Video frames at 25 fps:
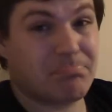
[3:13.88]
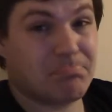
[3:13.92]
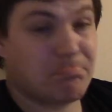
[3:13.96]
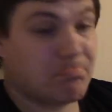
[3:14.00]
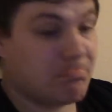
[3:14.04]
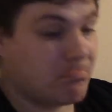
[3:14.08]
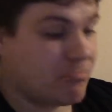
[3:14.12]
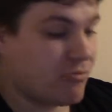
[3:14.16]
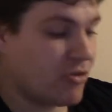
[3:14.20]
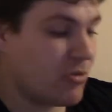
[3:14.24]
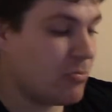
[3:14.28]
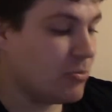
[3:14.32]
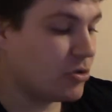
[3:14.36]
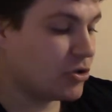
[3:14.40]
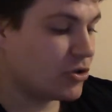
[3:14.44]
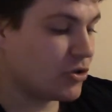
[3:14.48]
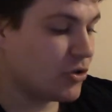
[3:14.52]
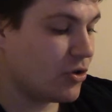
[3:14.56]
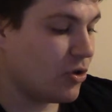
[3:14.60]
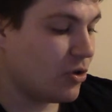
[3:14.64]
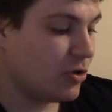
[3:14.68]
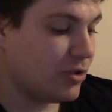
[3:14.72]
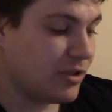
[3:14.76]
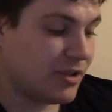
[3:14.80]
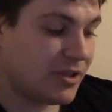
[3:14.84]
pretty much
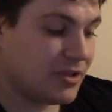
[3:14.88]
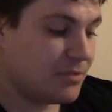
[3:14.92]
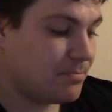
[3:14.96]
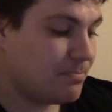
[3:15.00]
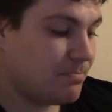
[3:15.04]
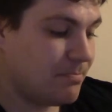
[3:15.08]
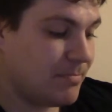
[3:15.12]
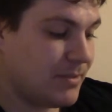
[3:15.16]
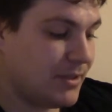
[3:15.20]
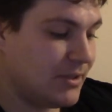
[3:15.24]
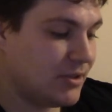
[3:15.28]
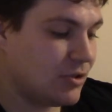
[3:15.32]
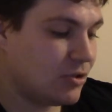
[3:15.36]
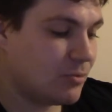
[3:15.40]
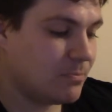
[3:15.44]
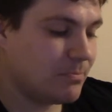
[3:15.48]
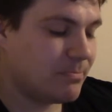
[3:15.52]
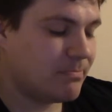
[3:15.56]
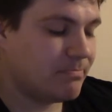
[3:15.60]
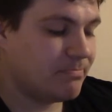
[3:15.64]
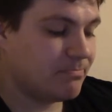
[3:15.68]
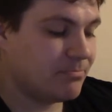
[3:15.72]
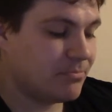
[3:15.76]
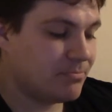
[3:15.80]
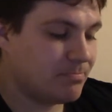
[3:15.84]
all that's been done
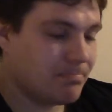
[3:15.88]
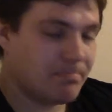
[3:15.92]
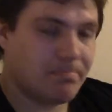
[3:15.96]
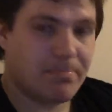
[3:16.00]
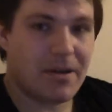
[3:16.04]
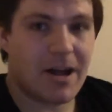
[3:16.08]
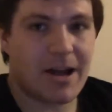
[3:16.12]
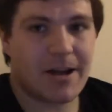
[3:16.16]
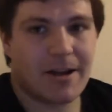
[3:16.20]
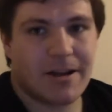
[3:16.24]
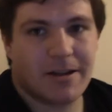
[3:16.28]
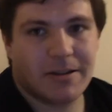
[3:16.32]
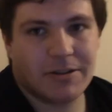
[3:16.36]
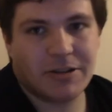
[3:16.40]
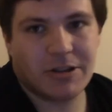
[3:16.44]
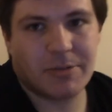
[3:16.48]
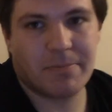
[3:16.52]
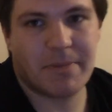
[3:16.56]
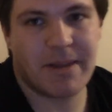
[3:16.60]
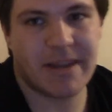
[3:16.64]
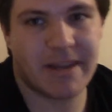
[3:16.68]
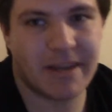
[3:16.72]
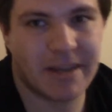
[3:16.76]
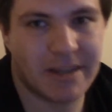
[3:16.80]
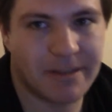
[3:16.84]
to
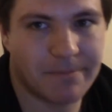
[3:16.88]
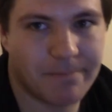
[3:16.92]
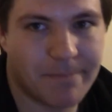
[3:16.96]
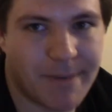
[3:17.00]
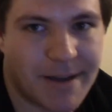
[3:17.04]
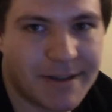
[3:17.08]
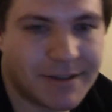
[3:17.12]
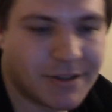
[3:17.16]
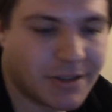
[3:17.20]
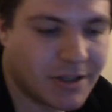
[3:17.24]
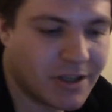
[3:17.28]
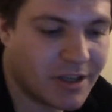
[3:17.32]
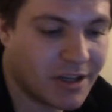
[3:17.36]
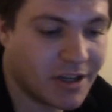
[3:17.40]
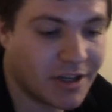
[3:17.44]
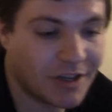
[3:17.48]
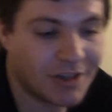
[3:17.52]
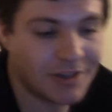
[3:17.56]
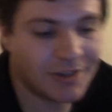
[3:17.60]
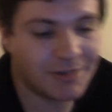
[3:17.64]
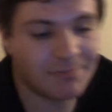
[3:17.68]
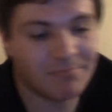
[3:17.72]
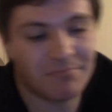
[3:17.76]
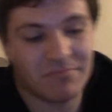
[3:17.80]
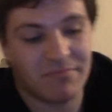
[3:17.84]
be better,
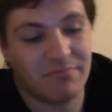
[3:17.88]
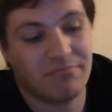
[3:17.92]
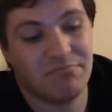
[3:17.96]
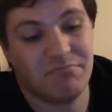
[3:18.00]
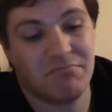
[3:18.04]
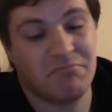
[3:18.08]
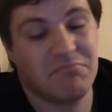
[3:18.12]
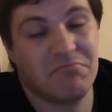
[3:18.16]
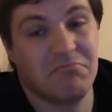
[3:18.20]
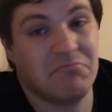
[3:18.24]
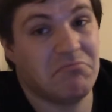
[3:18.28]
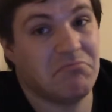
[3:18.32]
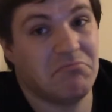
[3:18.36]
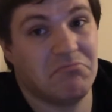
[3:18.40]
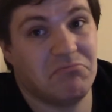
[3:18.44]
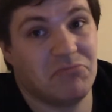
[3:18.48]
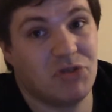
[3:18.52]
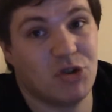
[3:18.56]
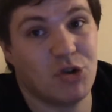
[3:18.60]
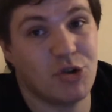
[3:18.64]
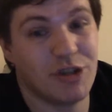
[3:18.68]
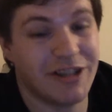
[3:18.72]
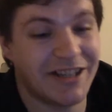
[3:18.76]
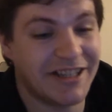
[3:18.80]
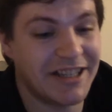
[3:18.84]
and
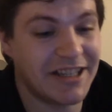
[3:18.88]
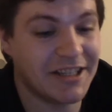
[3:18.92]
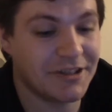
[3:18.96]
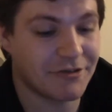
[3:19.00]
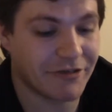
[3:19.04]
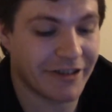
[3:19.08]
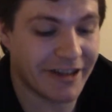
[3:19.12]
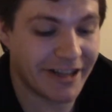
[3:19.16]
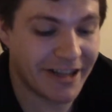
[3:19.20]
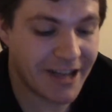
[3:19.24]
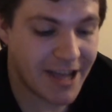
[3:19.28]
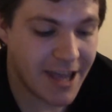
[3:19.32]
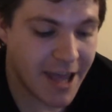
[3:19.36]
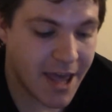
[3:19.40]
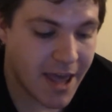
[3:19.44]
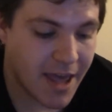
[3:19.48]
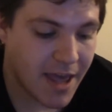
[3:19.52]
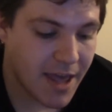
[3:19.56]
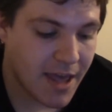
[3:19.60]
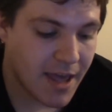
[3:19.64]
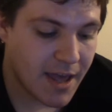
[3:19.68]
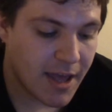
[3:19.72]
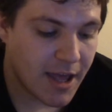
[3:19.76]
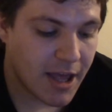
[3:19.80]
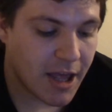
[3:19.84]
that's all he needs really.
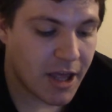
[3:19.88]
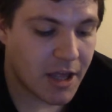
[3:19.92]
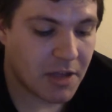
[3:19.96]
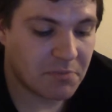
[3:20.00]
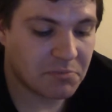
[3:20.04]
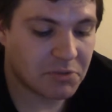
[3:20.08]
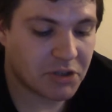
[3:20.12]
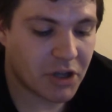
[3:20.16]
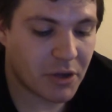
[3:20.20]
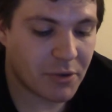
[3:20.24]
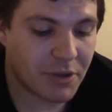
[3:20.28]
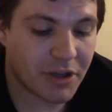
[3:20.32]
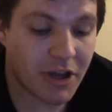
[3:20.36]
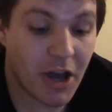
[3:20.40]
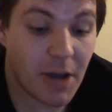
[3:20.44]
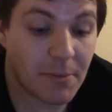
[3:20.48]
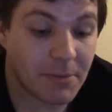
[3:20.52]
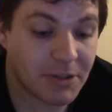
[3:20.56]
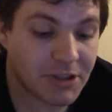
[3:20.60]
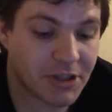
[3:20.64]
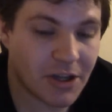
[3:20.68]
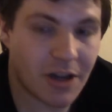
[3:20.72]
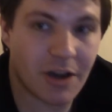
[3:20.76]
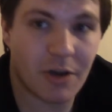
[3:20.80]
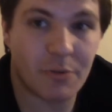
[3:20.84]
So the
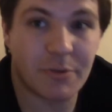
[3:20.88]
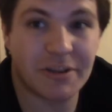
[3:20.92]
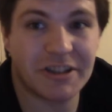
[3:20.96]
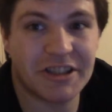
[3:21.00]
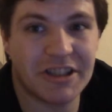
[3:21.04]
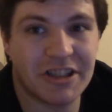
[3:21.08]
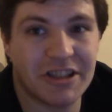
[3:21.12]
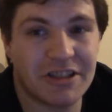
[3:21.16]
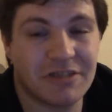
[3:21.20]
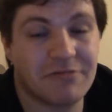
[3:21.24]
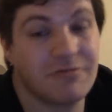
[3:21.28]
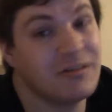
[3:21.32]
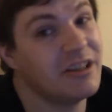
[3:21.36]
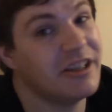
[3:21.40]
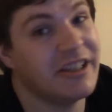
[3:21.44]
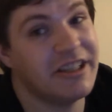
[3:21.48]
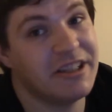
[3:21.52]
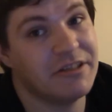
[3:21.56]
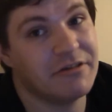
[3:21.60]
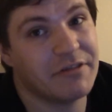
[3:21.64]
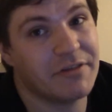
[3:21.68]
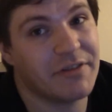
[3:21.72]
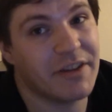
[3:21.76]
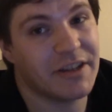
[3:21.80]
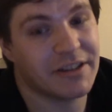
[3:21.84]
commissar, which is the
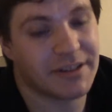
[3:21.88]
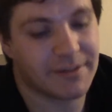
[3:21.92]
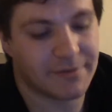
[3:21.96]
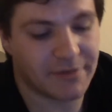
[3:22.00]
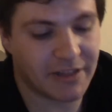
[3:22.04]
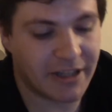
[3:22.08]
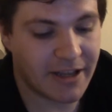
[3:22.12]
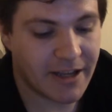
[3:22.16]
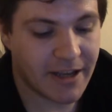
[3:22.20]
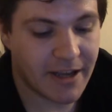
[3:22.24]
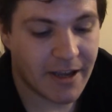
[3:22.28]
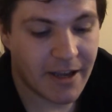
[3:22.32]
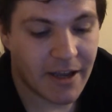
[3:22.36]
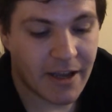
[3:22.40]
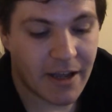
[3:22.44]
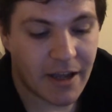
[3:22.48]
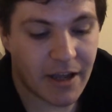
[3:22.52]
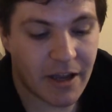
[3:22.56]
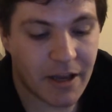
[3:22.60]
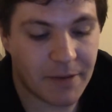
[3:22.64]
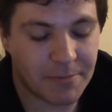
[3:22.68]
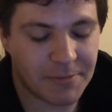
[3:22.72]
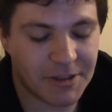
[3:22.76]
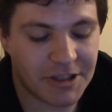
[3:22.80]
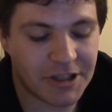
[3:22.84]
leader effectively.
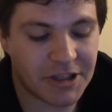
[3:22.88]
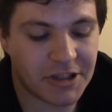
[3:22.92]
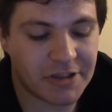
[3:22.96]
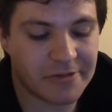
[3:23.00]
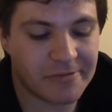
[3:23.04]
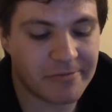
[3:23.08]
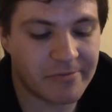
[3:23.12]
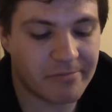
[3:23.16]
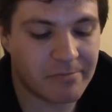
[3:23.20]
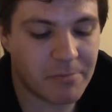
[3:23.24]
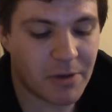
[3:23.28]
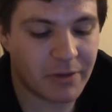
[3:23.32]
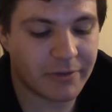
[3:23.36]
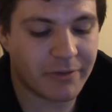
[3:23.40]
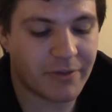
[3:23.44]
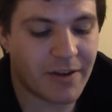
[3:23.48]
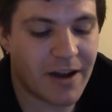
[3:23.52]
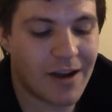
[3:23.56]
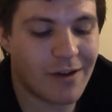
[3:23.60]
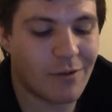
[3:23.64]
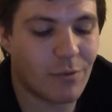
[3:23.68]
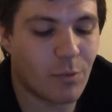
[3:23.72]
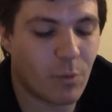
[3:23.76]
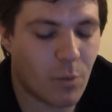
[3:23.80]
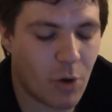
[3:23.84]
Initiative
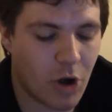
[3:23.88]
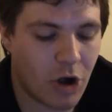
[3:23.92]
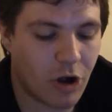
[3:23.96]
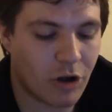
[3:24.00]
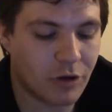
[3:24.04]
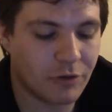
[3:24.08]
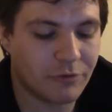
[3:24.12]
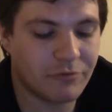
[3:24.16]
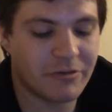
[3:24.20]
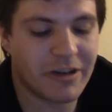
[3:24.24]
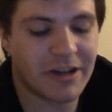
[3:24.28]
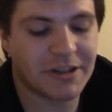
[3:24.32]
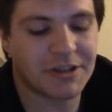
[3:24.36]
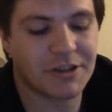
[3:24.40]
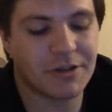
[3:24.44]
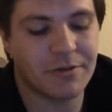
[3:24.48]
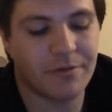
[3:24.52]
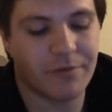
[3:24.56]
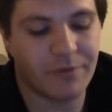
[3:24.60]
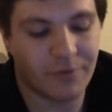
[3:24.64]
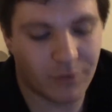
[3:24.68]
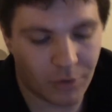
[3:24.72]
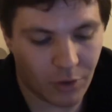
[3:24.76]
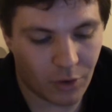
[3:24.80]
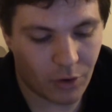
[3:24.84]
modifier of 1, reaction of
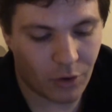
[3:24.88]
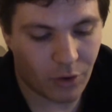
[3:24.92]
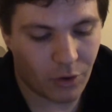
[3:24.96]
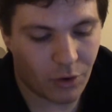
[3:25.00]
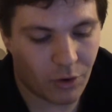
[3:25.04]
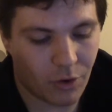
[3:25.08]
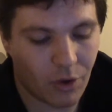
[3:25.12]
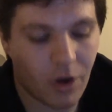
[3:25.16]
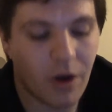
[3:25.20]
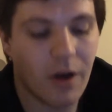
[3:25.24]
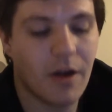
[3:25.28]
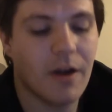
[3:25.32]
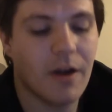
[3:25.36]
4,